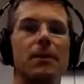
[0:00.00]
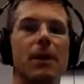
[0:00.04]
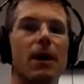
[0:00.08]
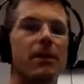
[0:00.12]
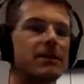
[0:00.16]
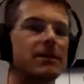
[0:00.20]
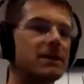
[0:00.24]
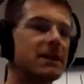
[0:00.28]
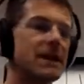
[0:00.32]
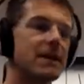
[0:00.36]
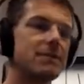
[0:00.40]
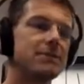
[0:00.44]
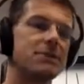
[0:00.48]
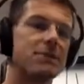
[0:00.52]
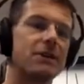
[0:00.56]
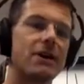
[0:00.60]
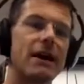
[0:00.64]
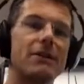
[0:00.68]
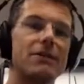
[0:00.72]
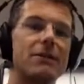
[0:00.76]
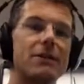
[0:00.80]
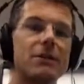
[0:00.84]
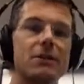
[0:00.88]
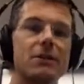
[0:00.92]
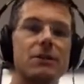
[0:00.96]
Oftentimes they're
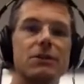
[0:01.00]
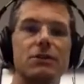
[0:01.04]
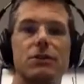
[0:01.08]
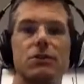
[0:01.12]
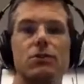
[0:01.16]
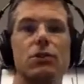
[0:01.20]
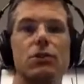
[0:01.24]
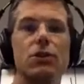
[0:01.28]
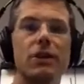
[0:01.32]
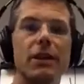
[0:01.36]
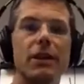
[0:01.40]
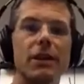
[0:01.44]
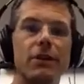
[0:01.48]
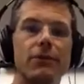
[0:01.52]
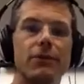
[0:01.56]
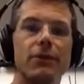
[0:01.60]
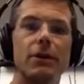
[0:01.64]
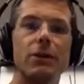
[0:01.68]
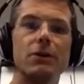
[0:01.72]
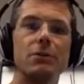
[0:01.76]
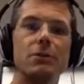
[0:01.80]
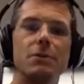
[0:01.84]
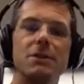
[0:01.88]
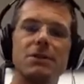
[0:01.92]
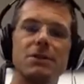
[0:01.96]
out there because they're looking for a
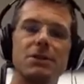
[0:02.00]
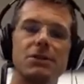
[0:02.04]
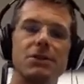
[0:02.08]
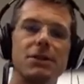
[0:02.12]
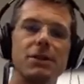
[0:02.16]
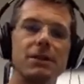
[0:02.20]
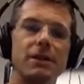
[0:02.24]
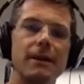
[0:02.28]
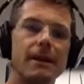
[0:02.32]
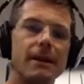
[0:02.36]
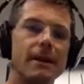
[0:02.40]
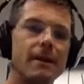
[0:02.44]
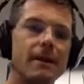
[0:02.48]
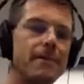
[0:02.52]
new position.